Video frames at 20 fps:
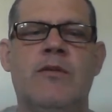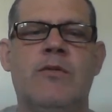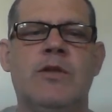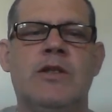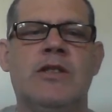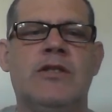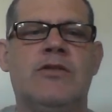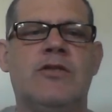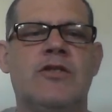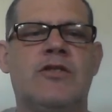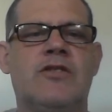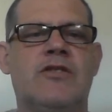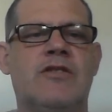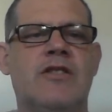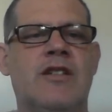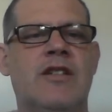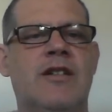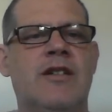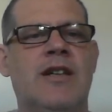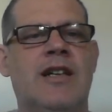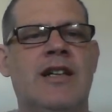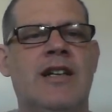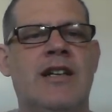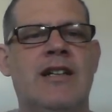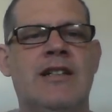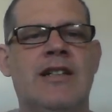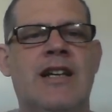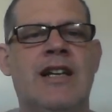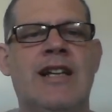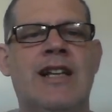we just
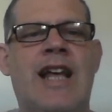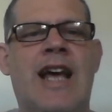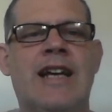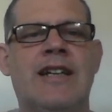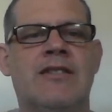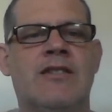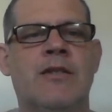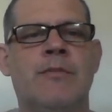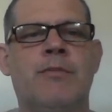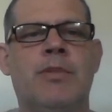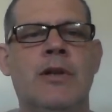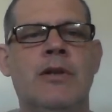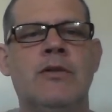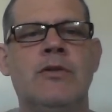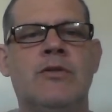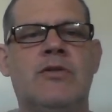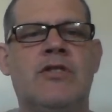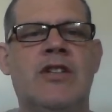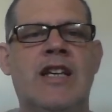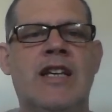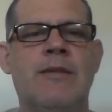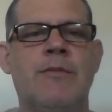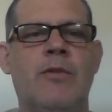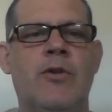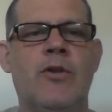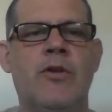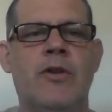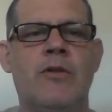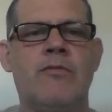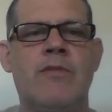elect the blue team
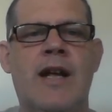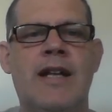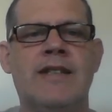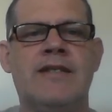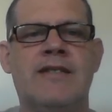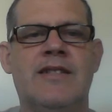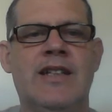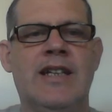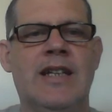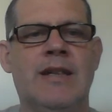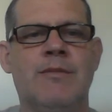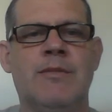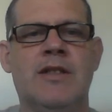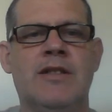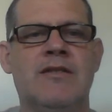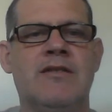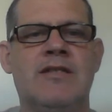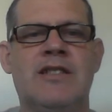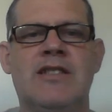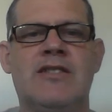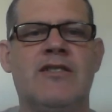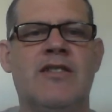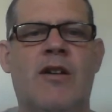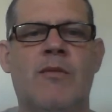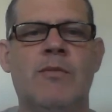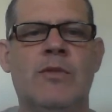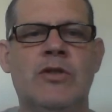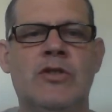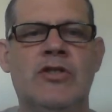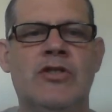or the red team, and there's
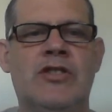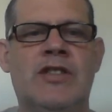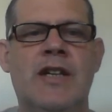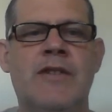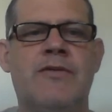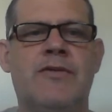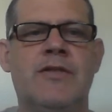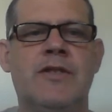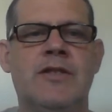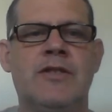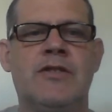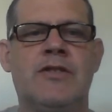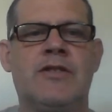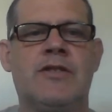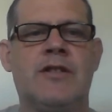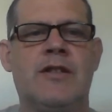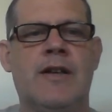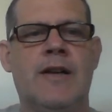not much difference.